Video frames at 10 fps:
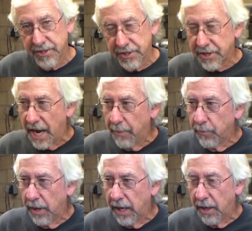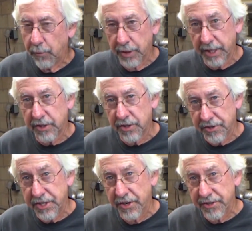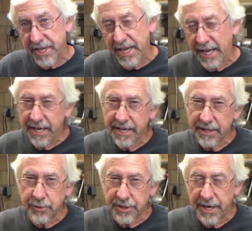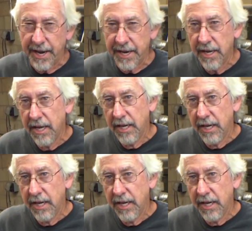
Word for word: This time we'll get to the CR-Z. I didn't get to it today.